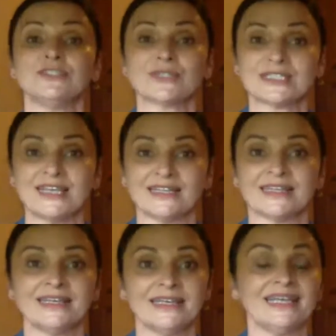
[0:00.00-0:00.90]
you
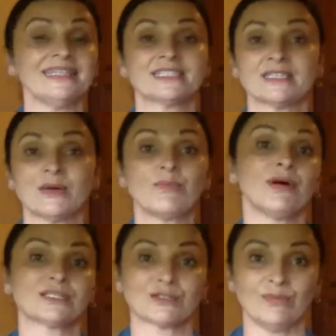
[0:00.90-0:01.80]
said, it's
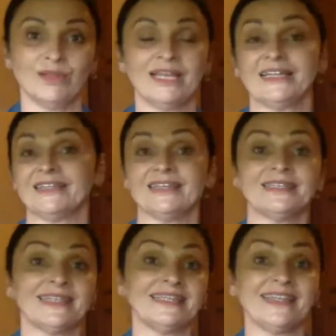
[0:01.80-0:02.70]
possible and
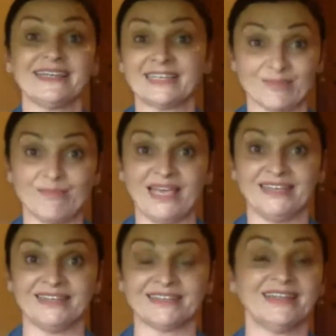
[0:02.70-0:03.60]
they can
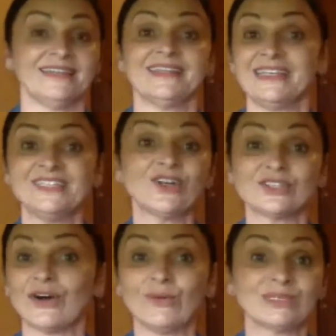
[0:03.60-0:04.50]
make it. And they
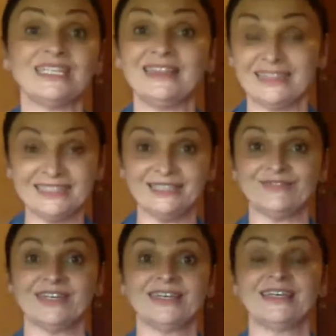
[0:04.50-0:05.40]
don't only leave
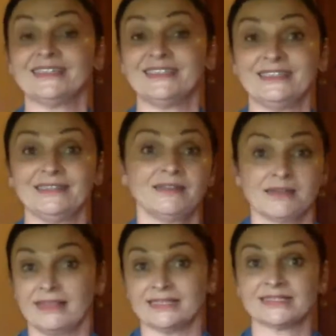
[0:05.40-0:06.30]
the,
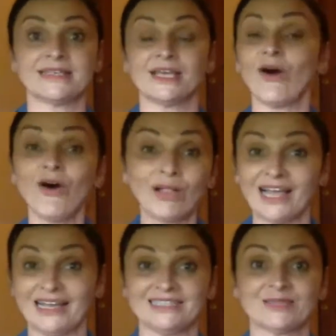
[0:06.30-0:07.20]
let's say, all
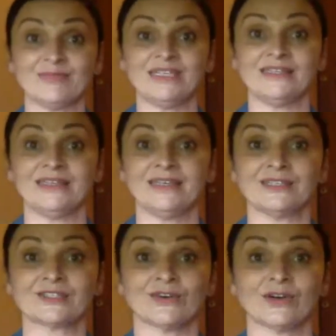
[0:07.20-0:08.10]
hands
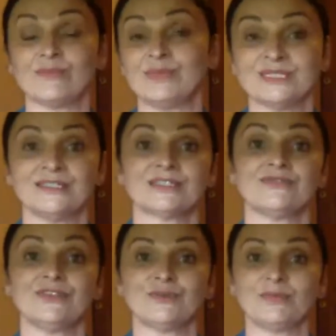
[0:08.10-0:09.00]
meetings or business
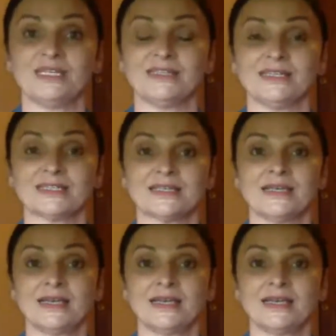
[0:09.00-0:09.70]
review meetings